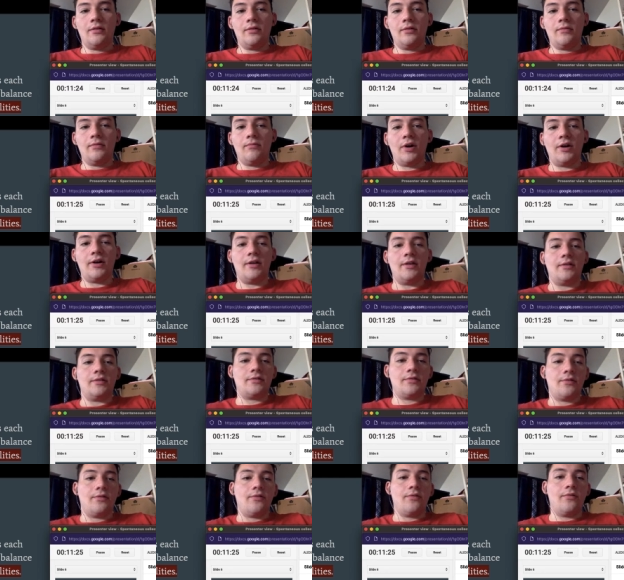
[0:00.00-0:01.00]
Money.
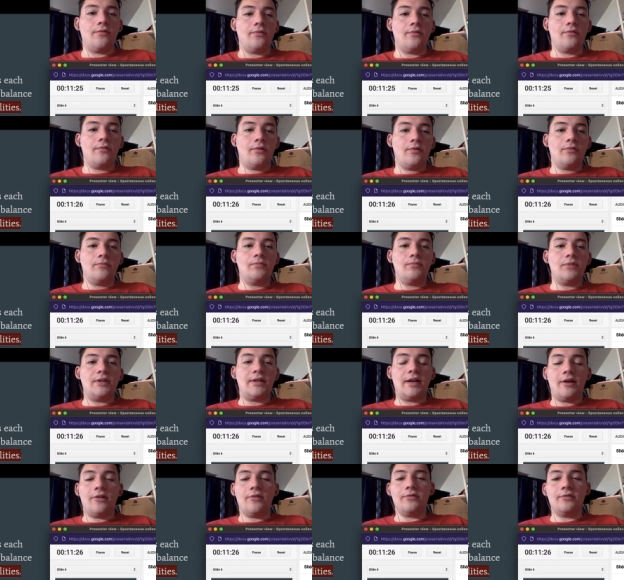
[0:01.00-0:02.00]
So the
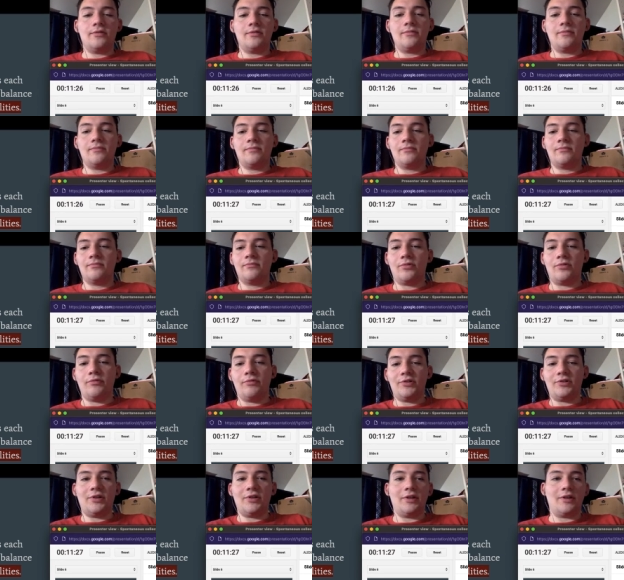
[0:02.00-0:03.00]
towns pretty
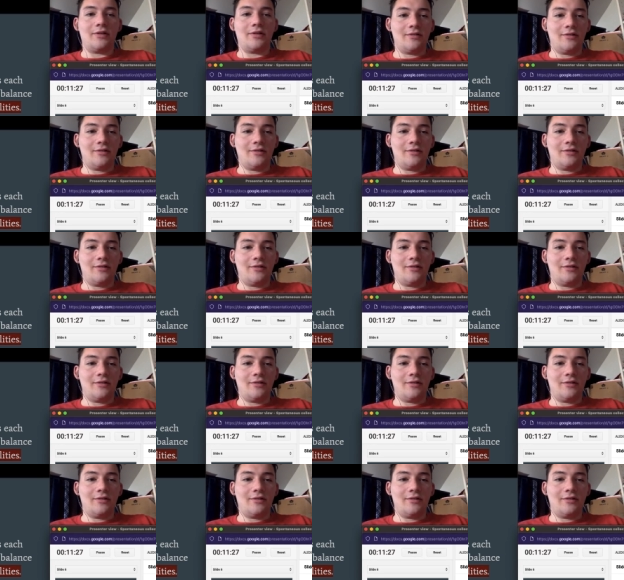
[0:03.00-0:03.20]
much like